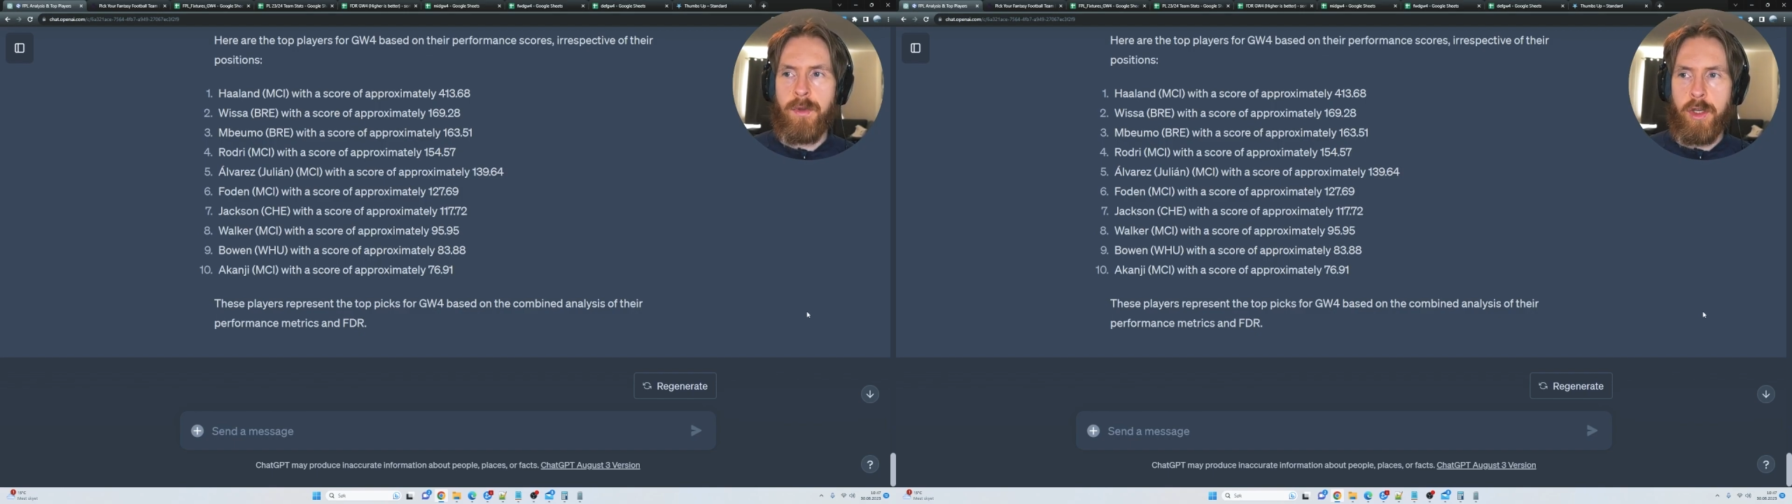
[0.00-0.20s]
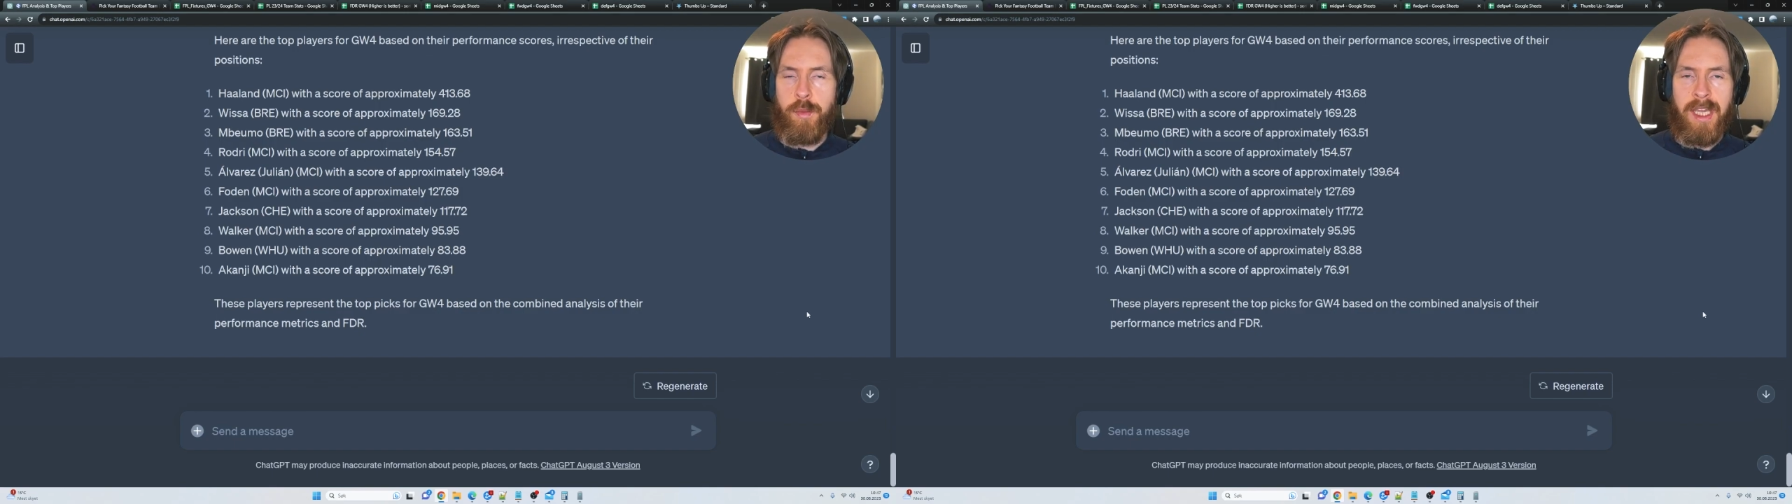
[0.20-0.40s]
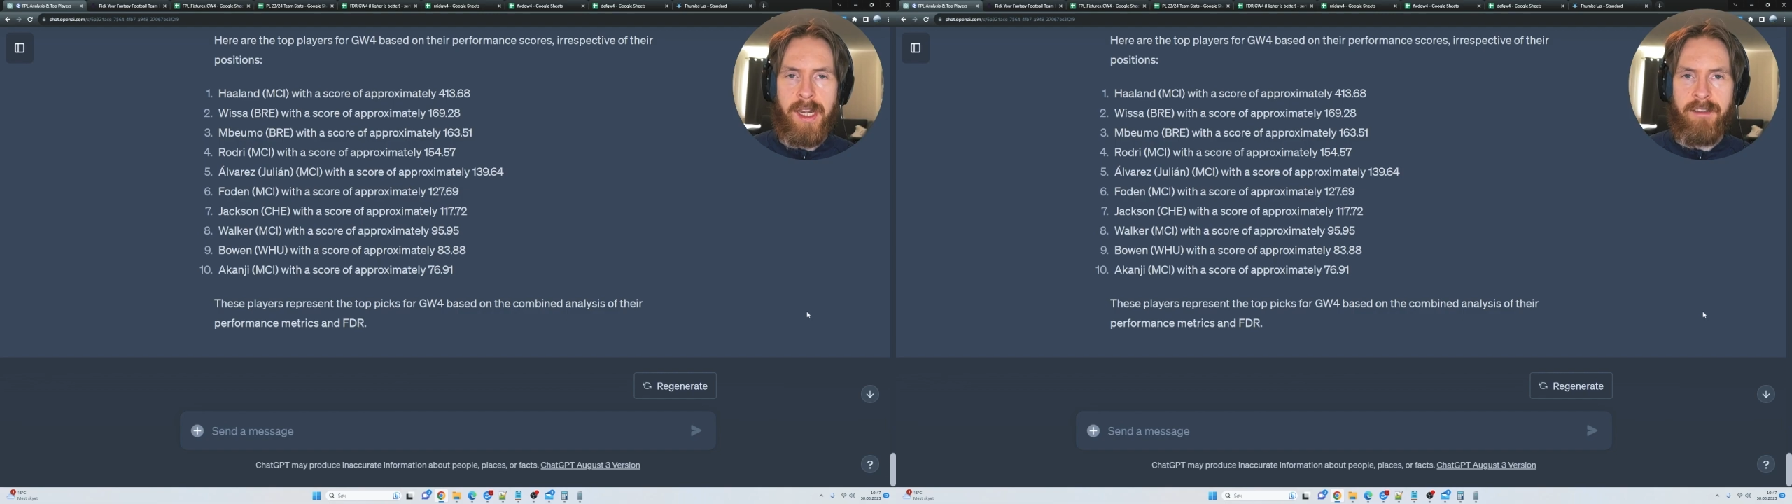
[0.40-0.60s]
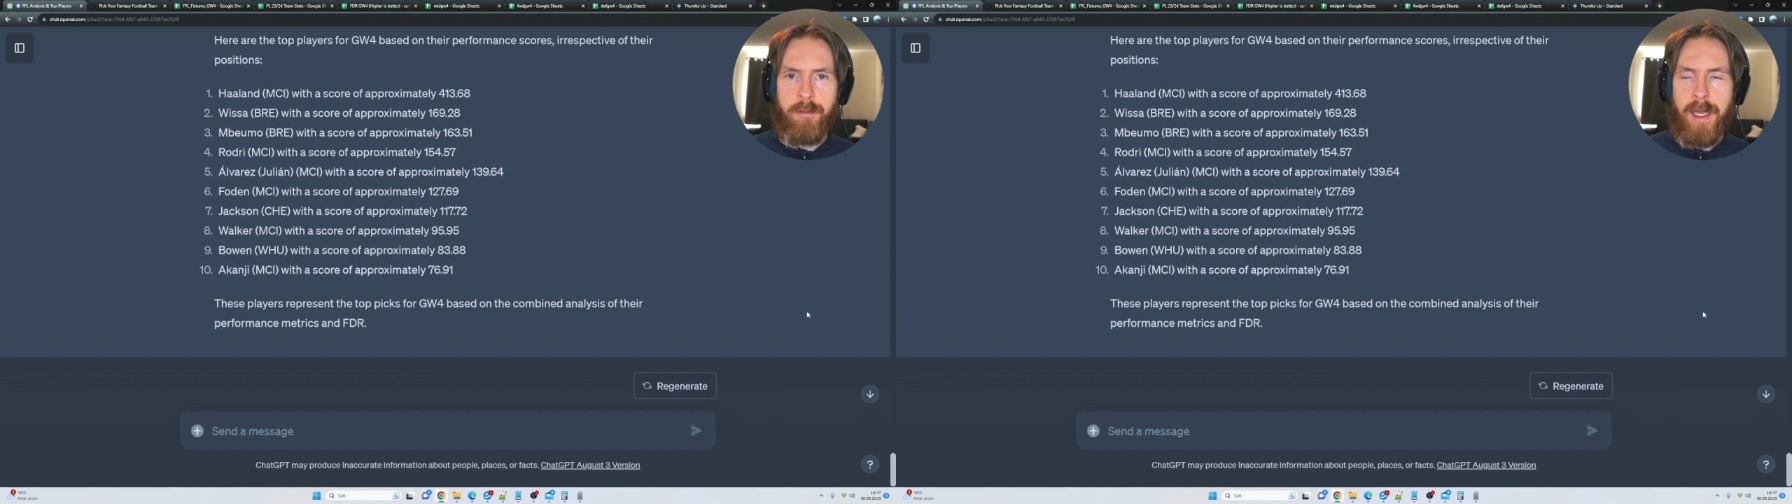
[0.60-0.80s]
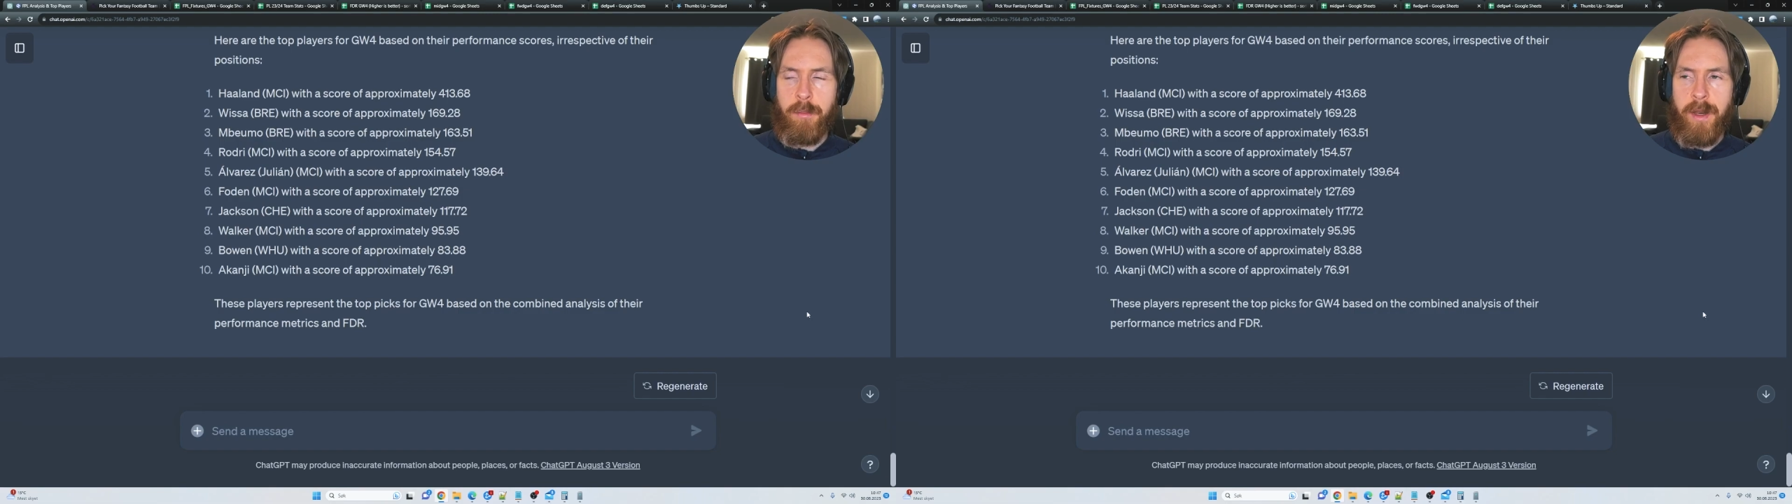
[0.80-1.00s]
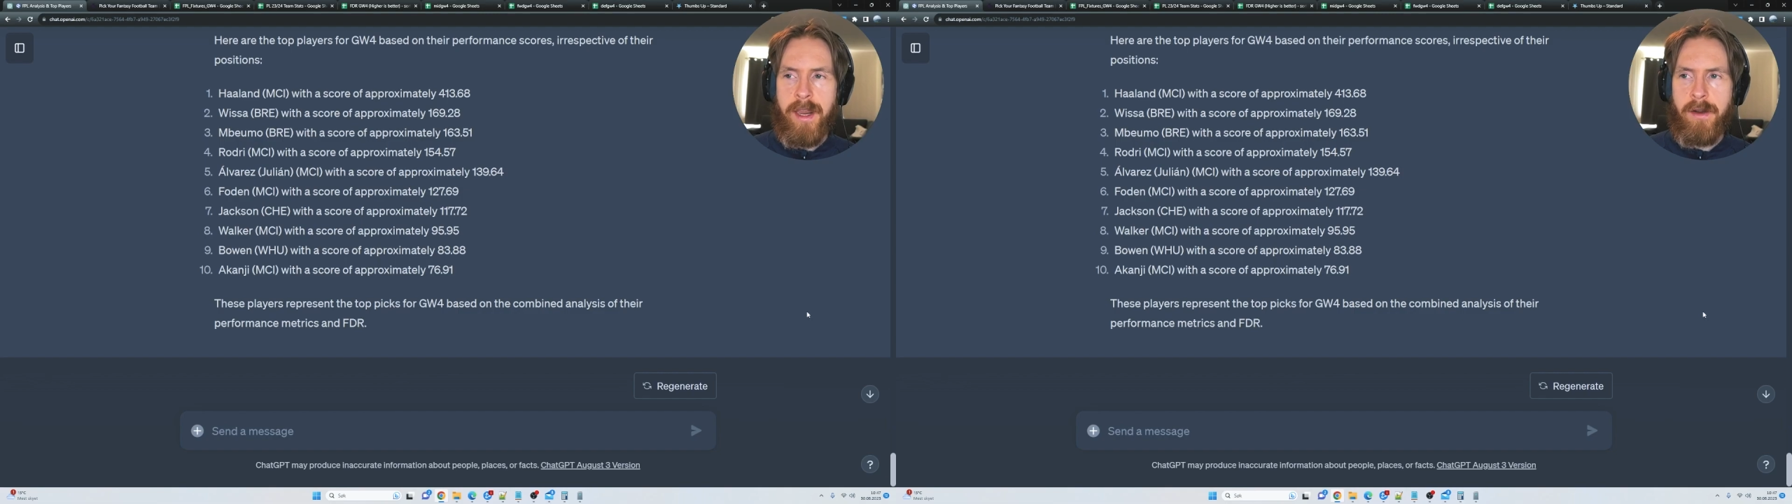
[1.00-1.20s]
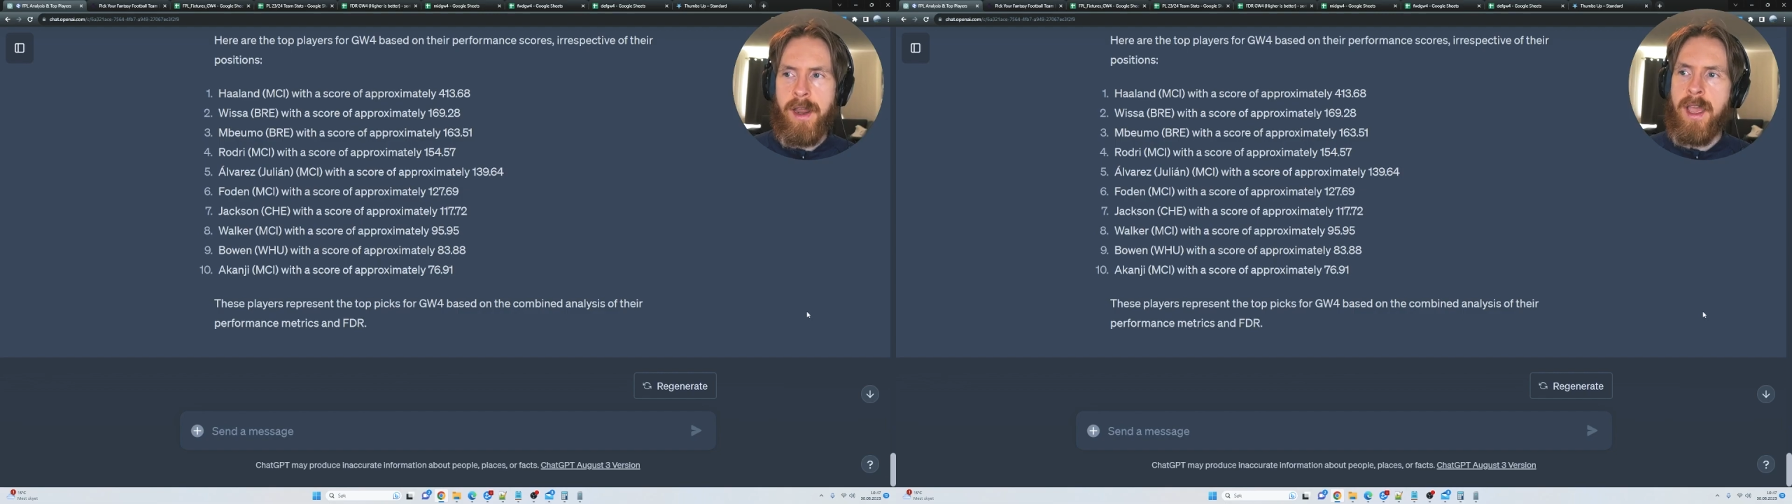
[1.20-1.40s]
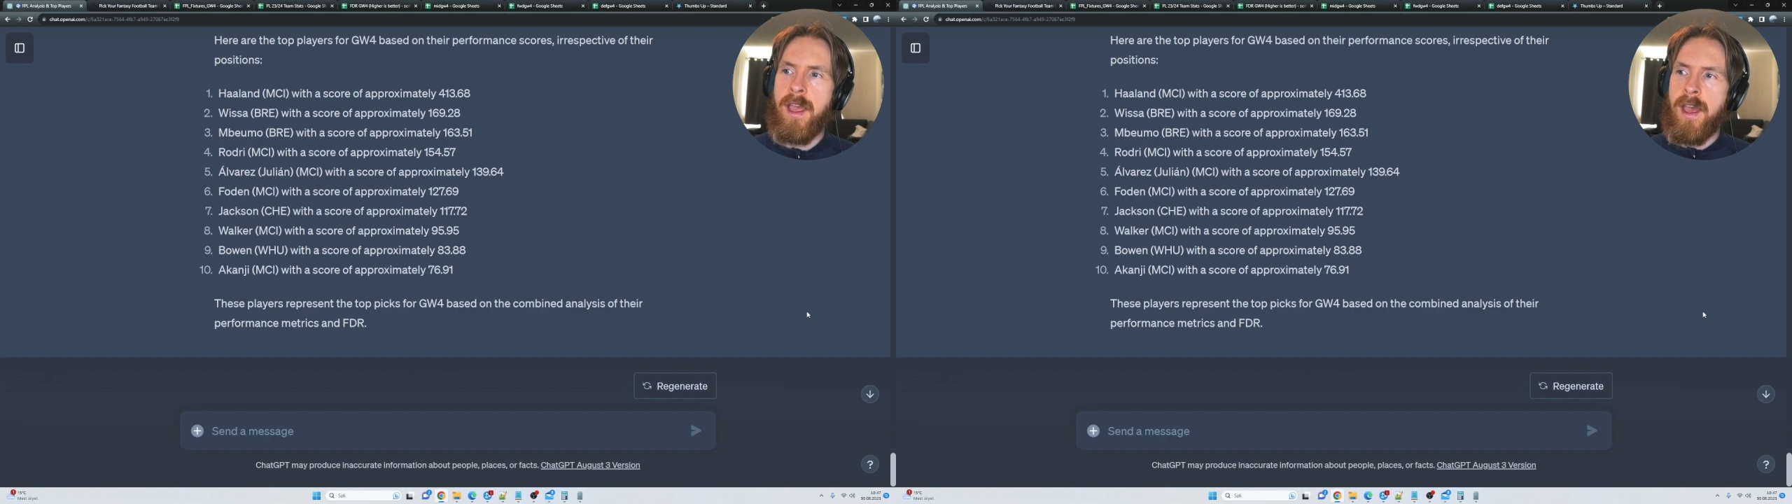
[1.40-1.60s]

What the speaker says: when you pick an FPL player.